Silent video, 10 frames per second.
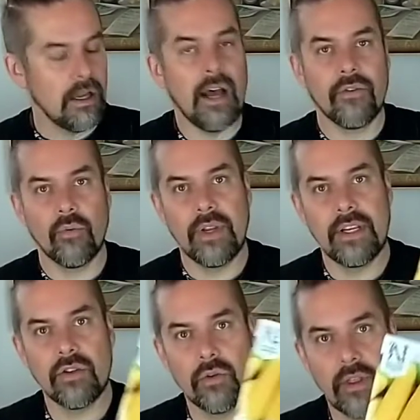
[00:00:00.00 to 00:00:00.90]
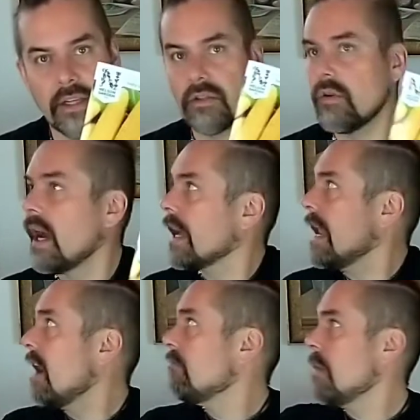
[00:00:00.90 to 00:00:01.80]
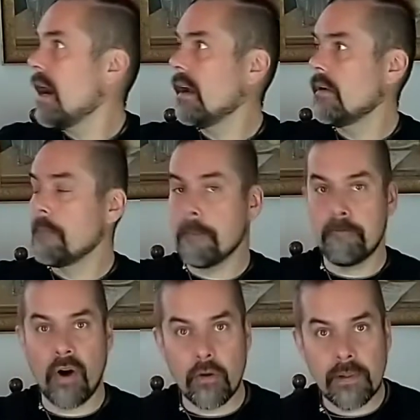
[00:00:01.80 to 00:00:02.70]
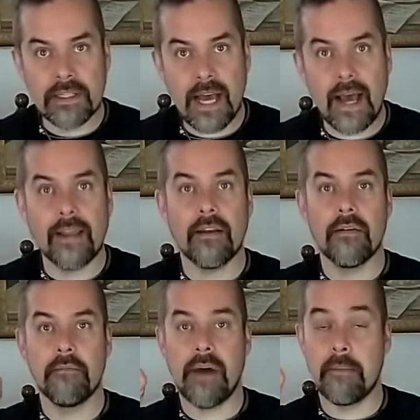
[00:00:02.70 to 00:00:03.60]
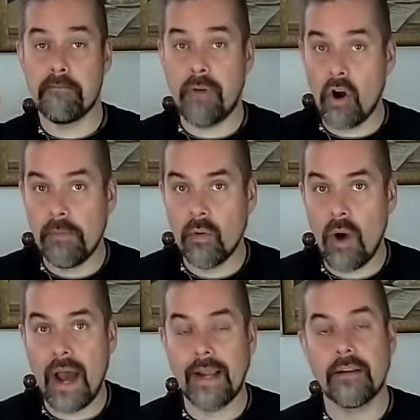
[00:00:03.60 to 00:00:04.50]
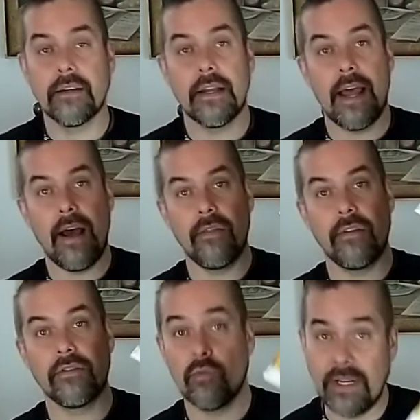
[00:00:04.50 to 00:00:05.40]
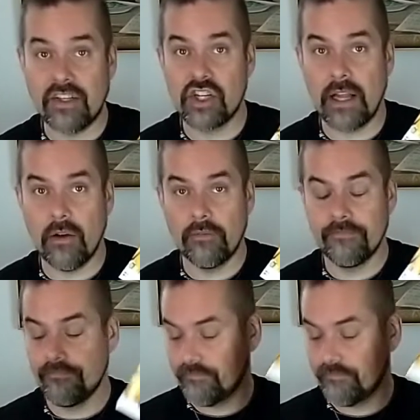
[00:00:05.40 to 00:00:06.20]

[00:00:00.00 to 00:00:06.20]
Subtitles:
Yeah, so we need to do this so I can have my purple tie, my purple white, and the Swedish yellow.